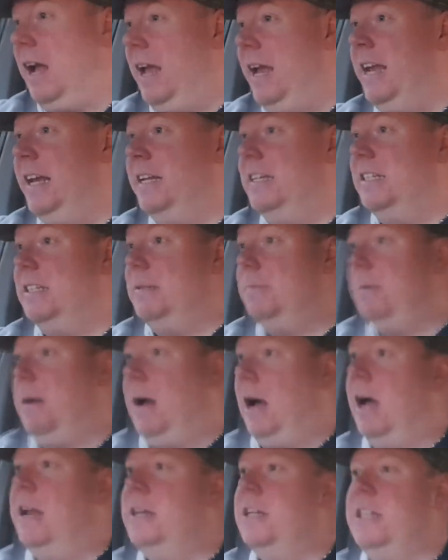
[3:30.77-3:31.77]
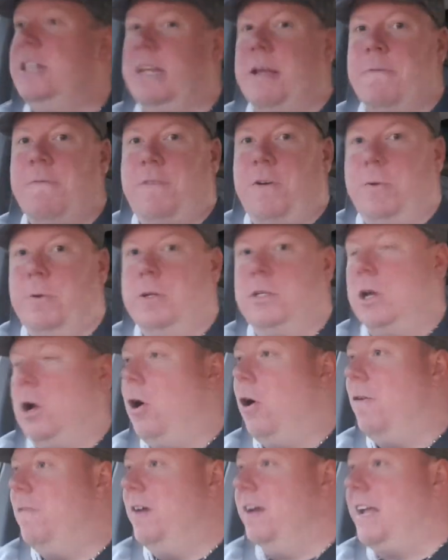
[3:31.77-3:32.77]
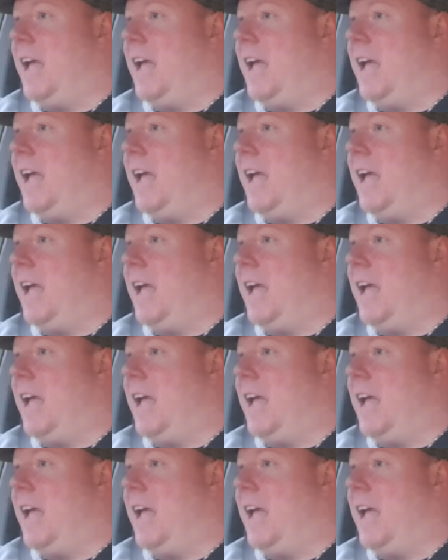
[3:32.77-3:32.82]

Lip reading: is under the influence of a